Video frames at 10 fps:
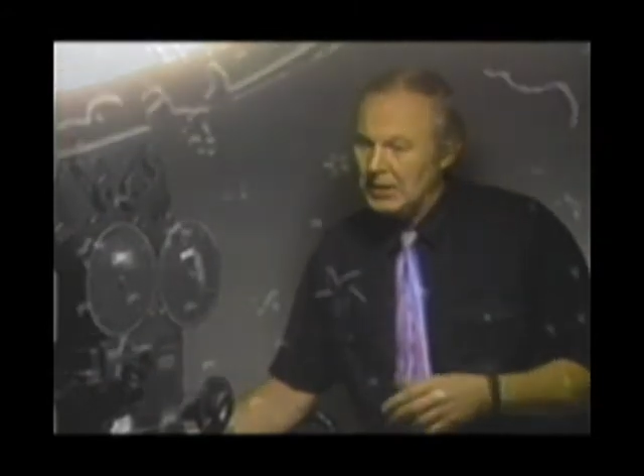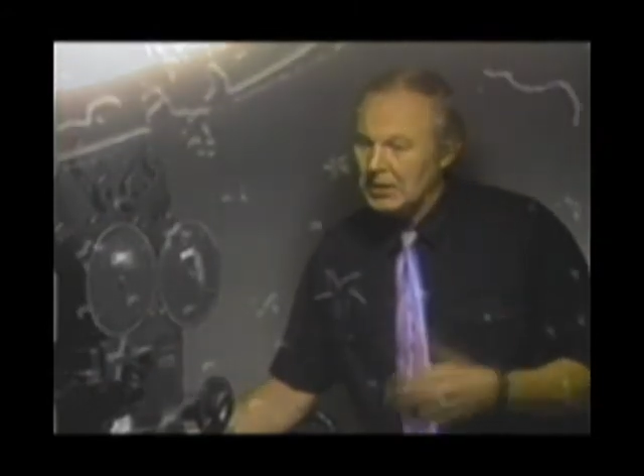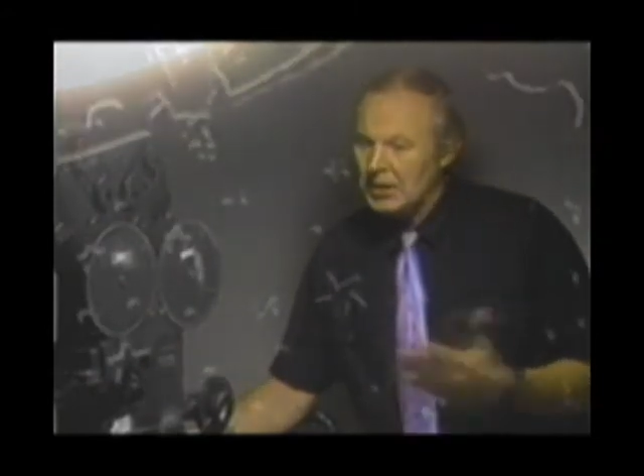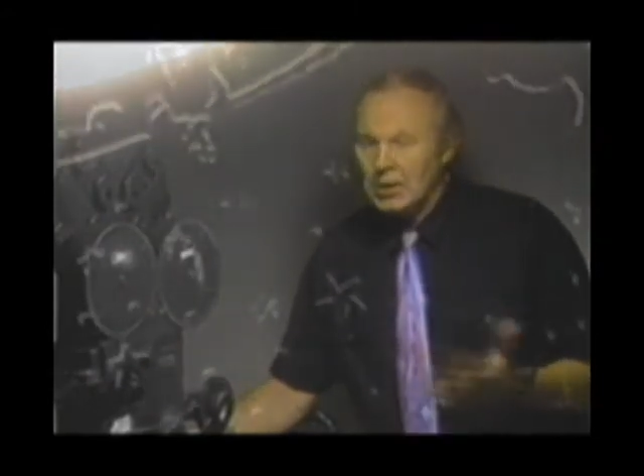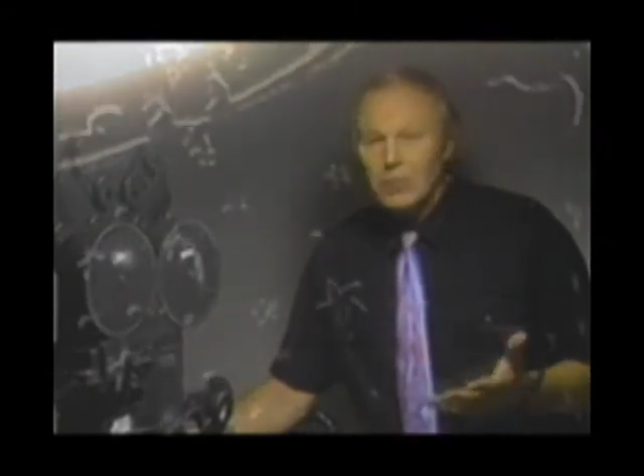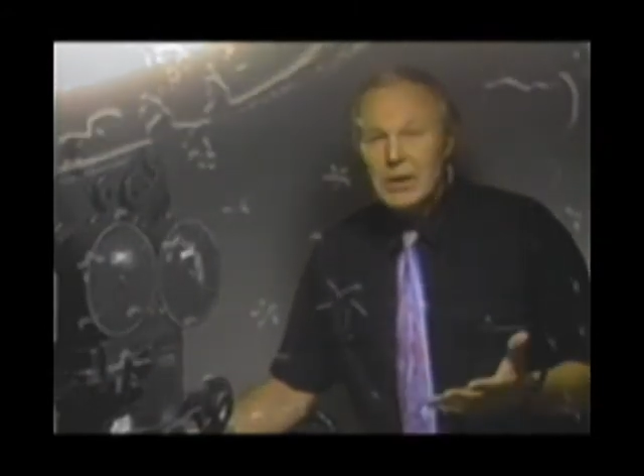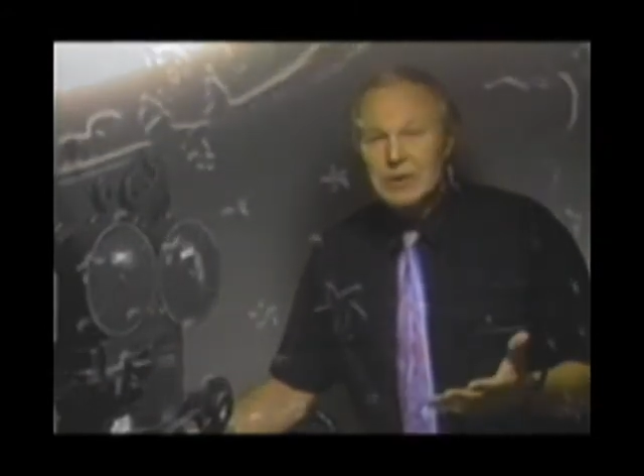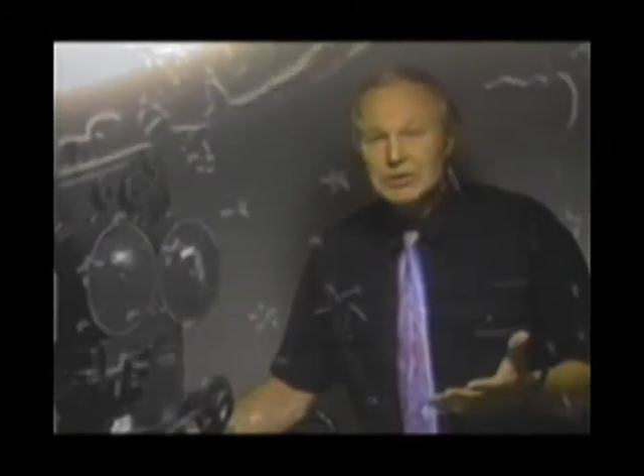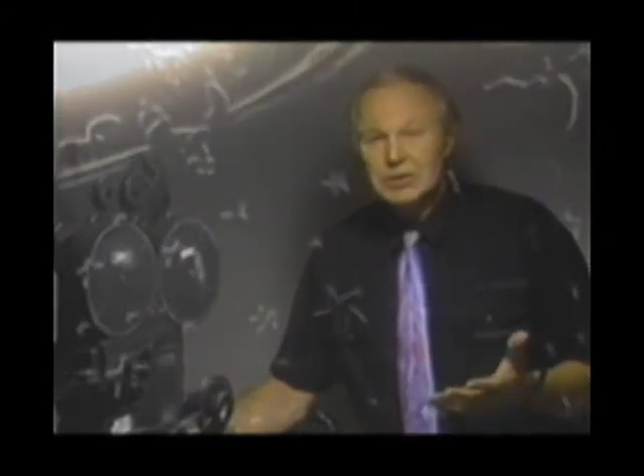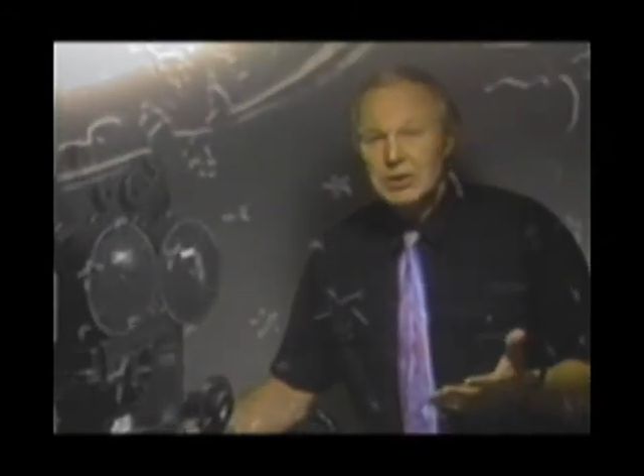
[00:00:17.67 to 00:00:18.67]

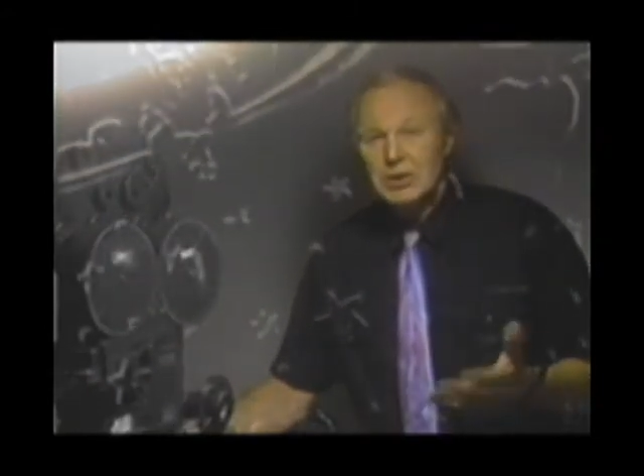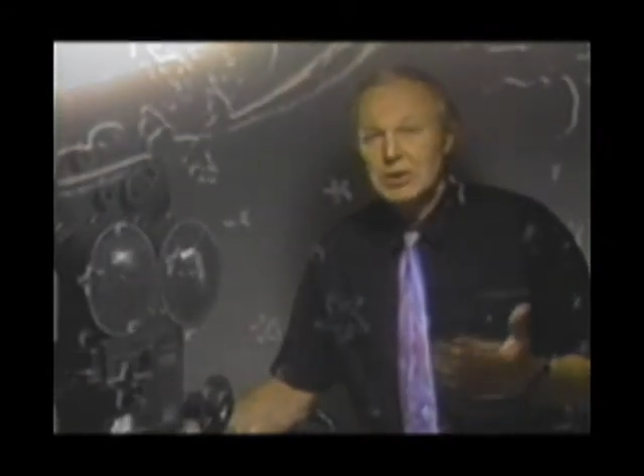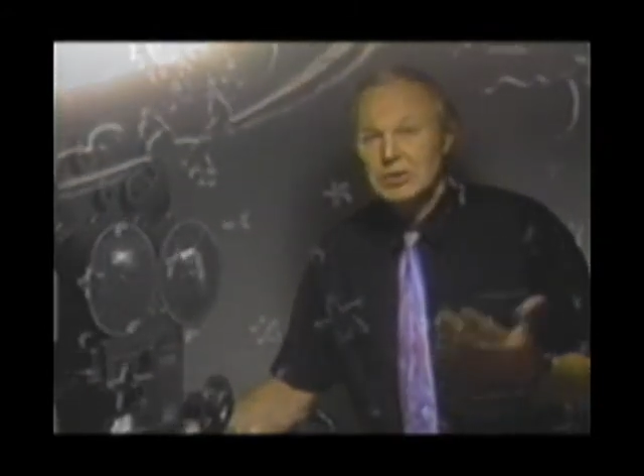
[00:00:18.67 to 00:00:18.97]
colorizing,